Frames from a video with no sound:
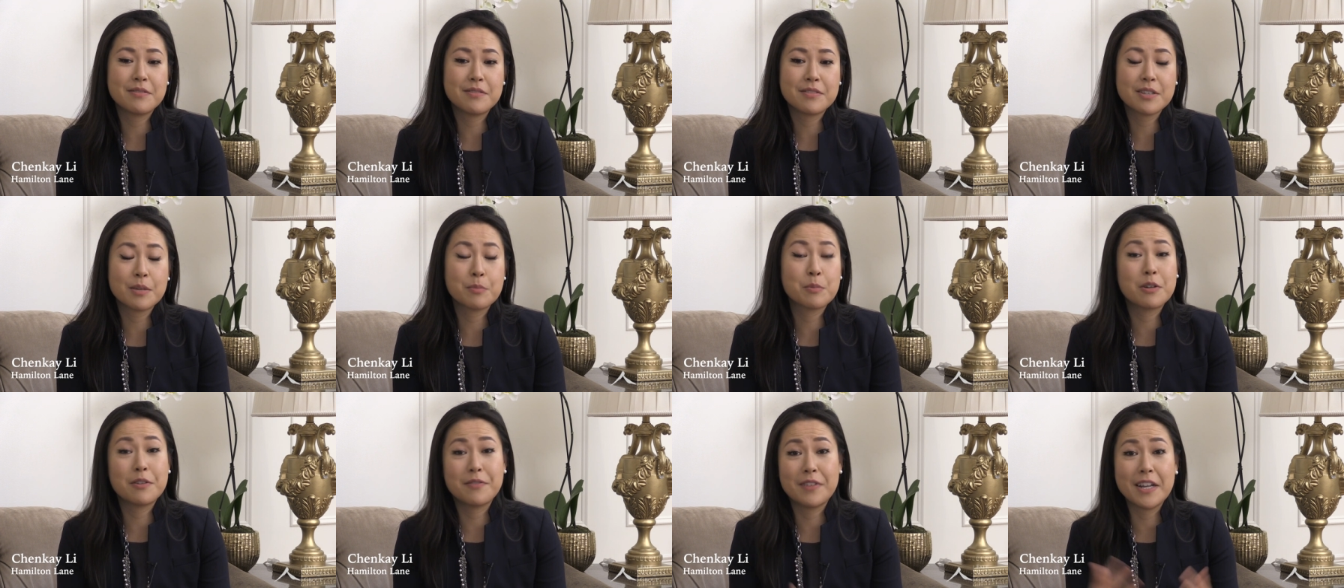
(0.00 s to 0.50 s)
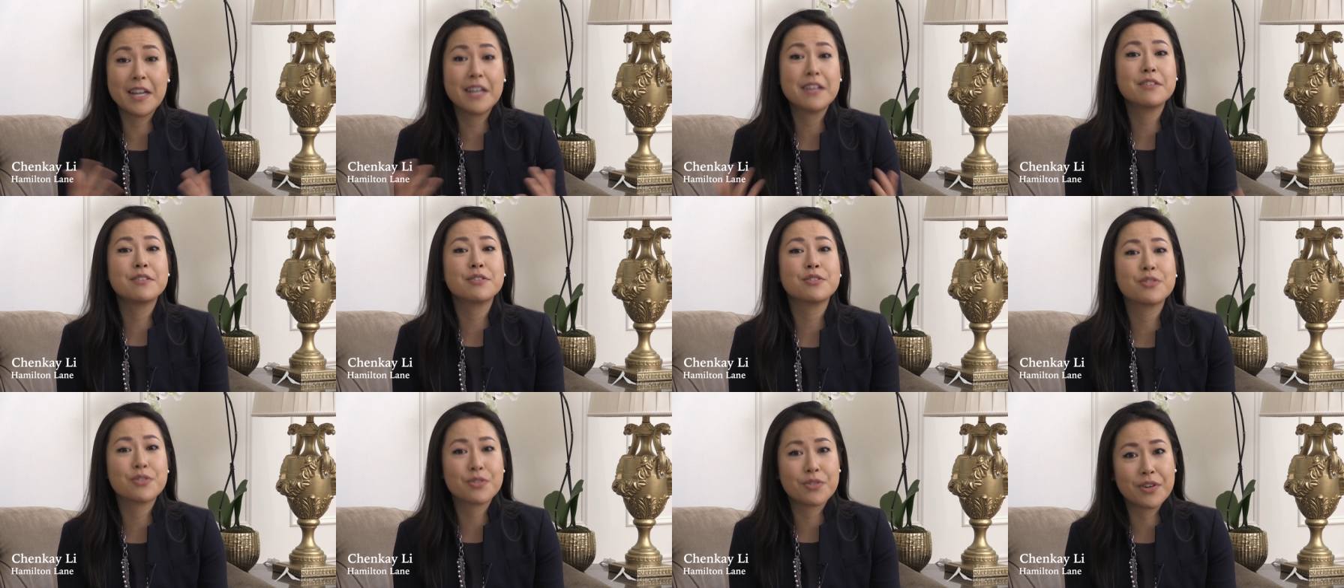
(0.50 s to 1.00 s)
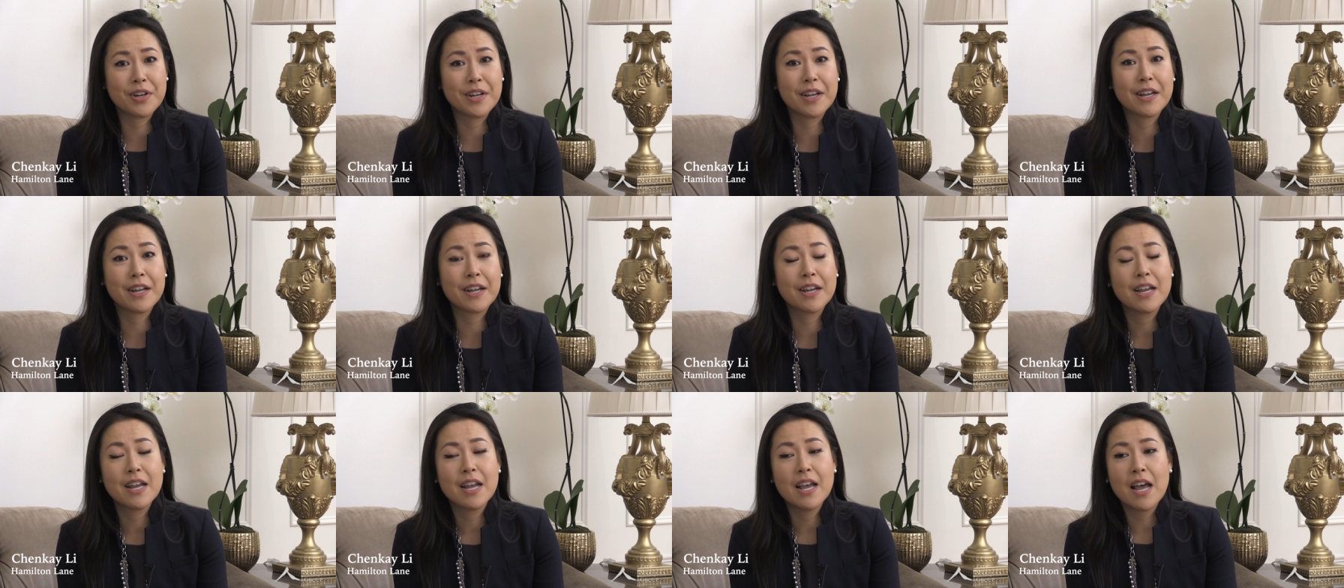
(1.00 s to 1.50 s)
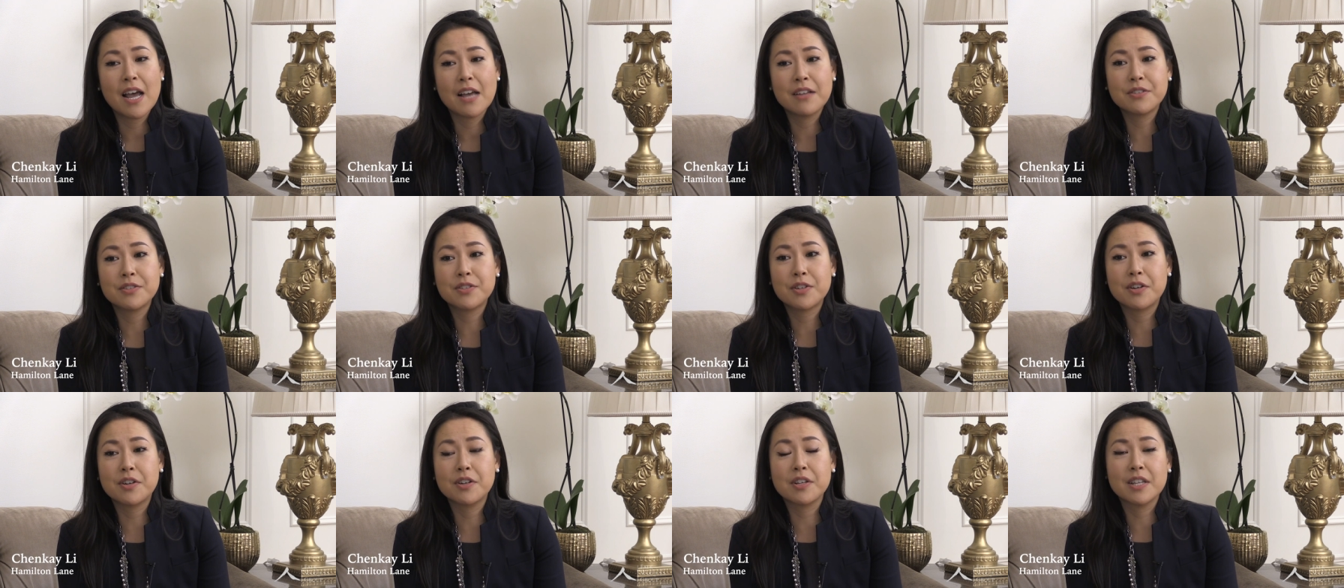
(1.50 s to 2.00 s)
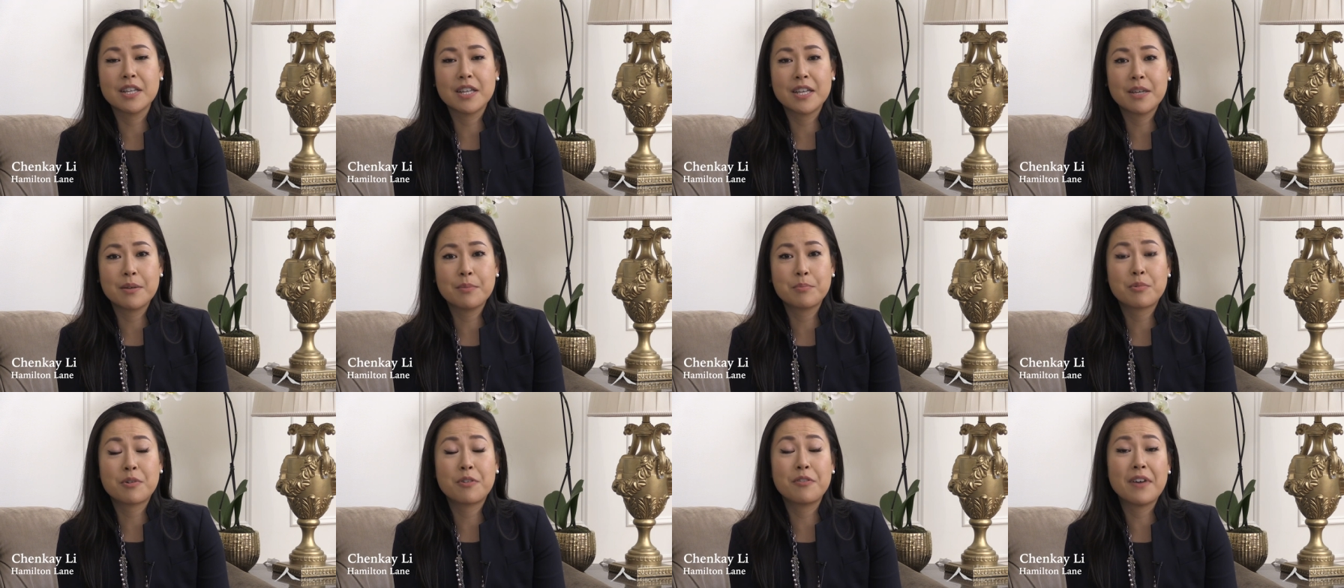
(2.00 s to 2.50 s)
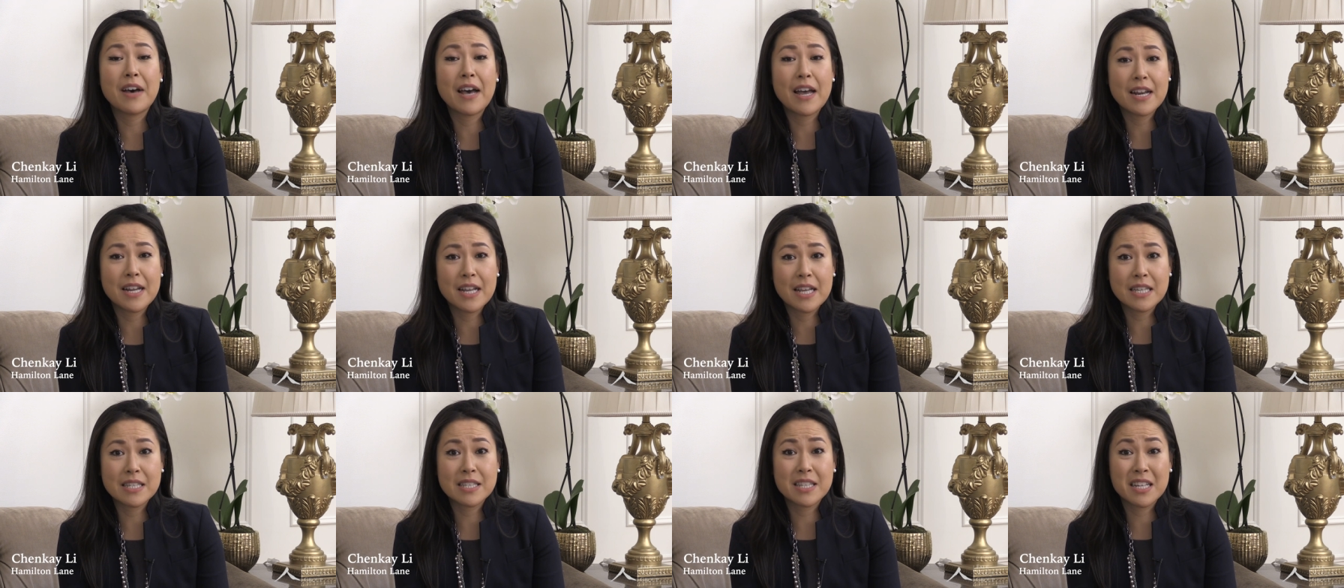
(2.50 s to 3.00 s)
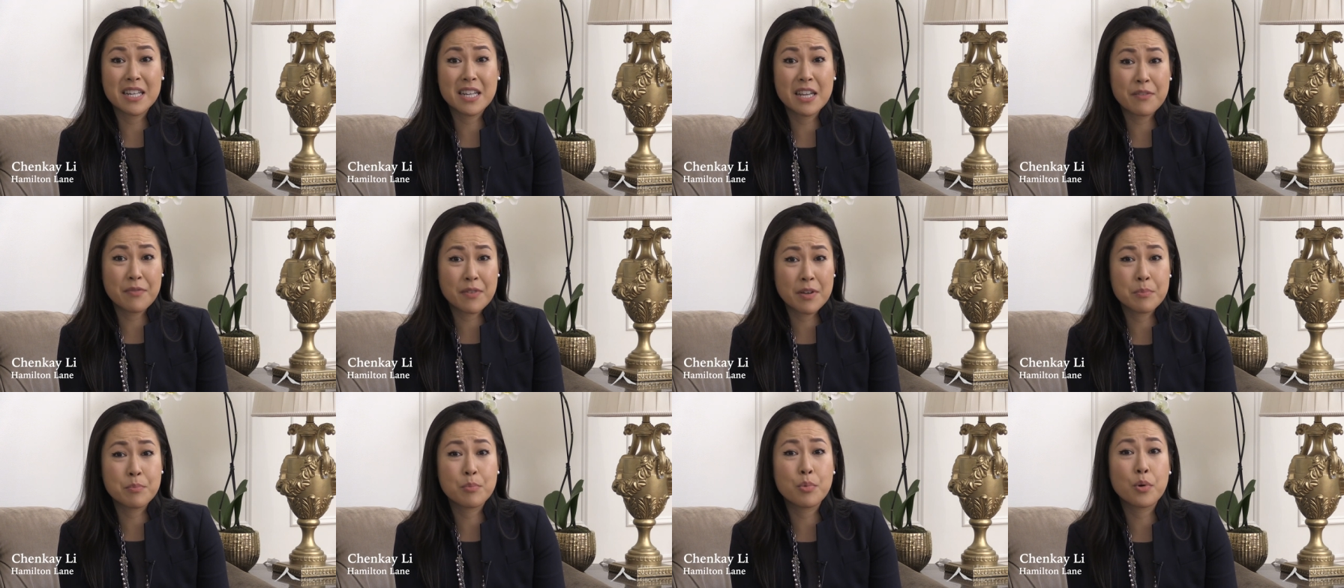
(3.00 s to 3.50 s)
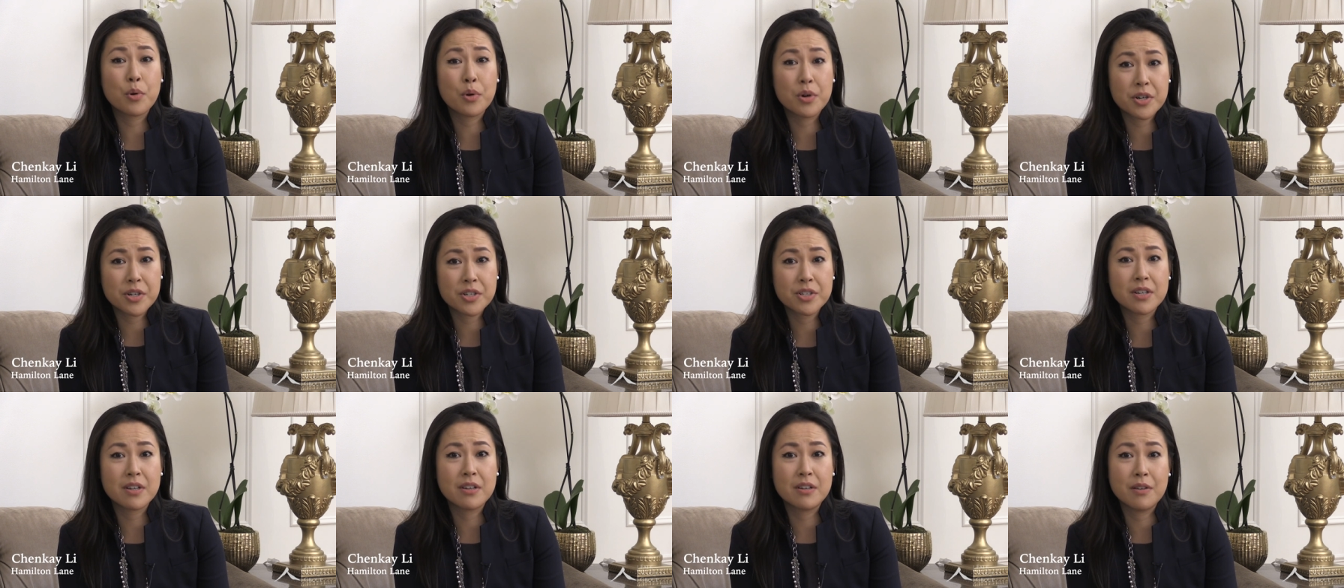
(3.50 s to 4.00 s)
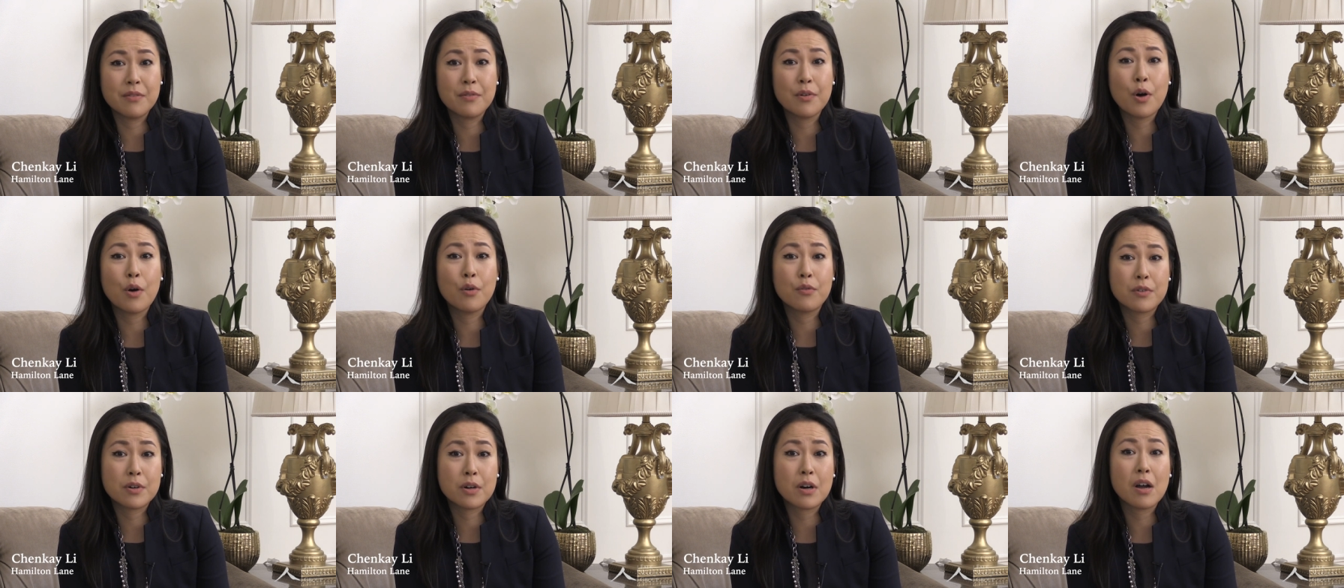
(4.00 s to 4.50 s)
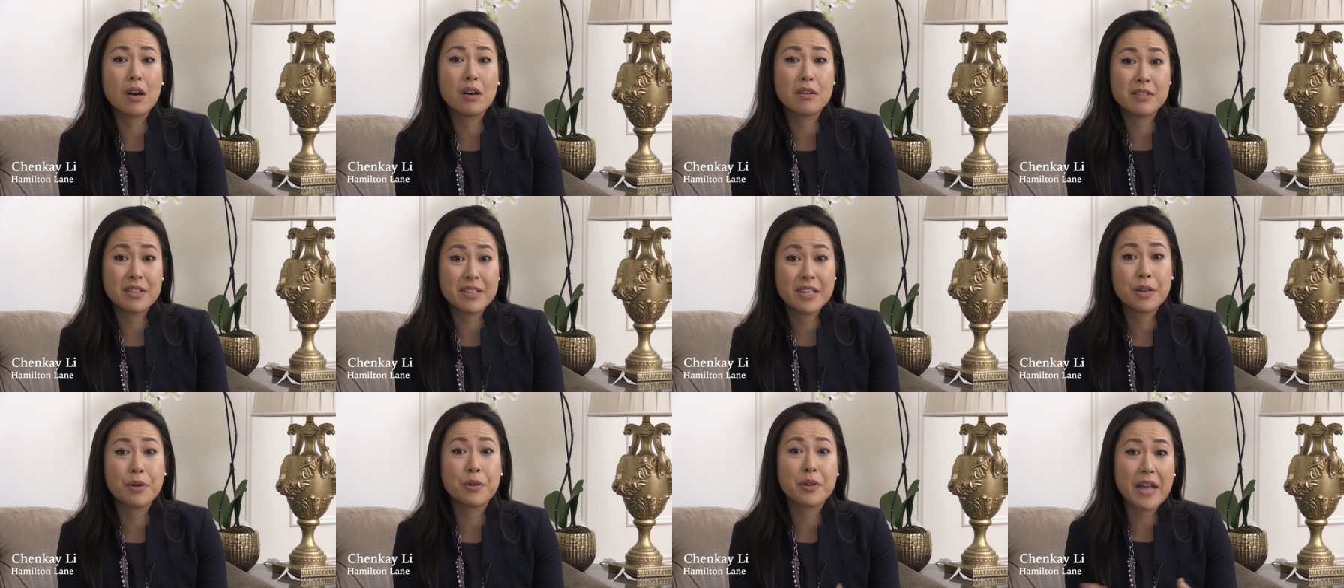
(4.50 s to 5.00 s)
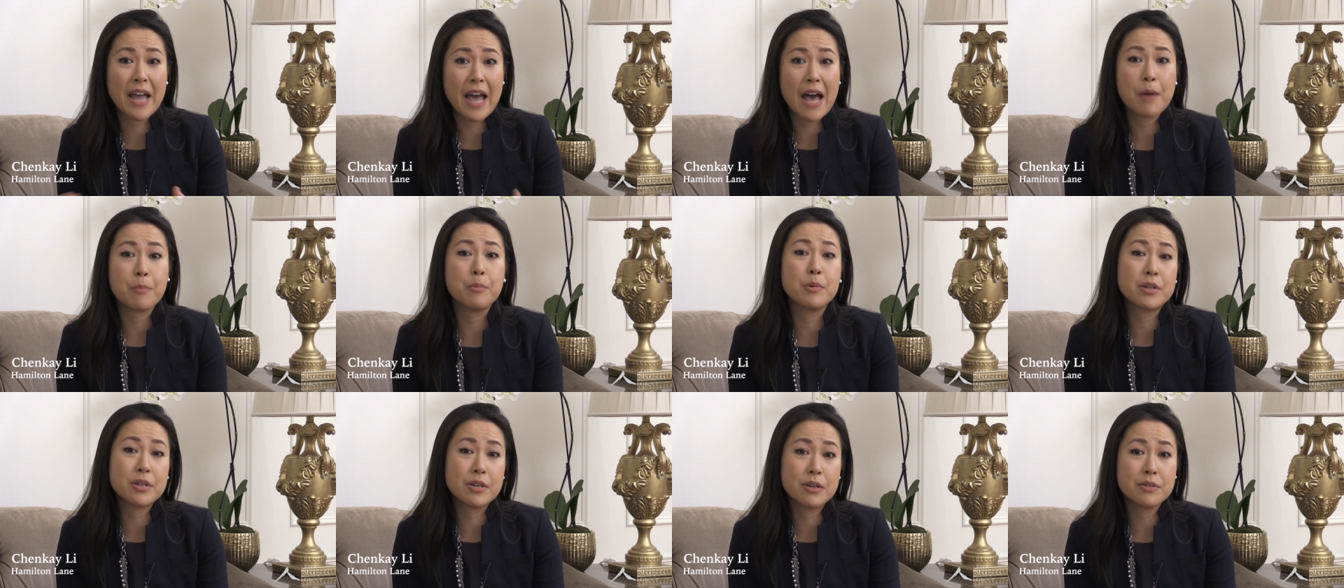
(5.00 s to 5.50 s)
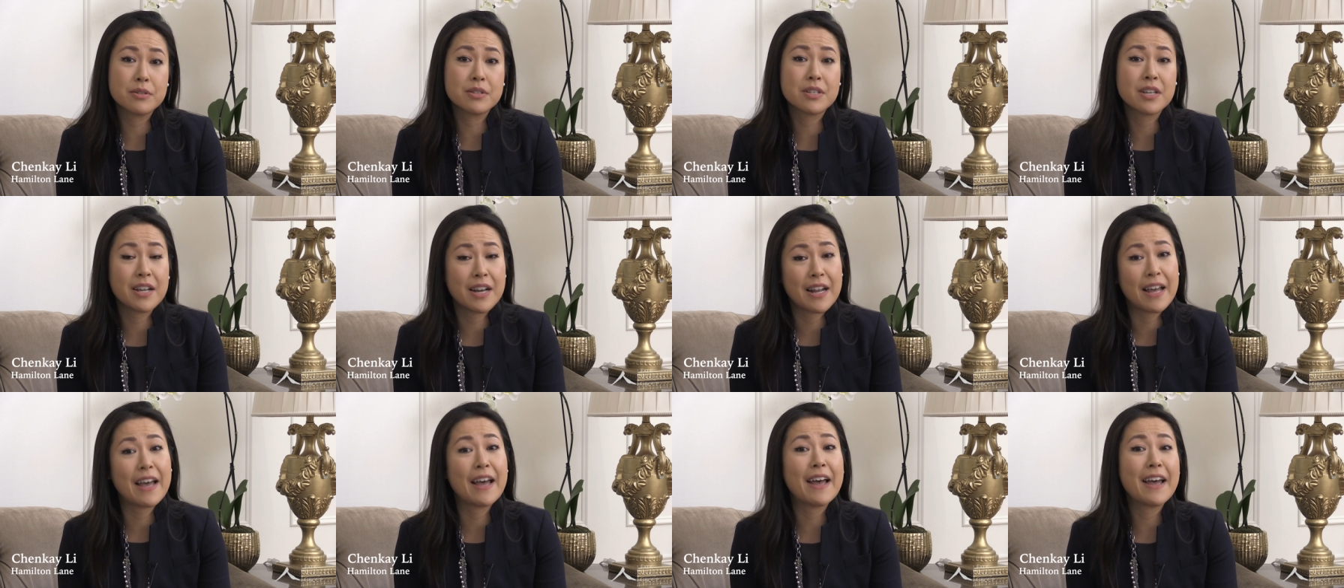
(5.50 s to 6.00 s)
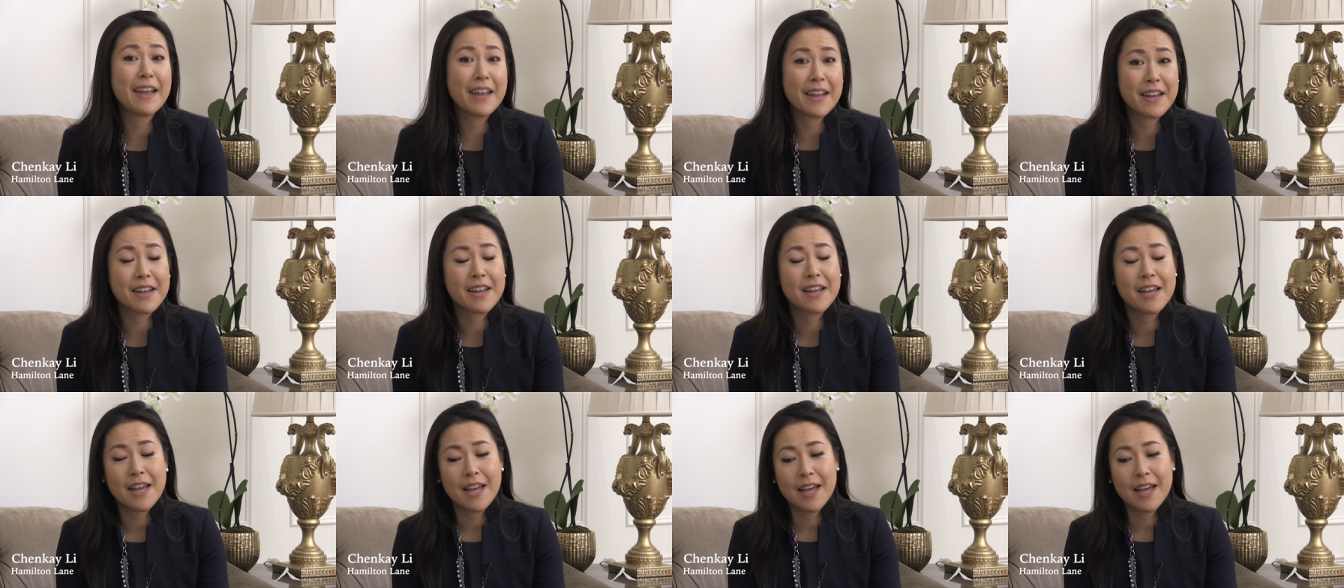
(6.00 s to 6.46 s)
somewhat of an industry and certainly providing a significant portion of overall deal capital today.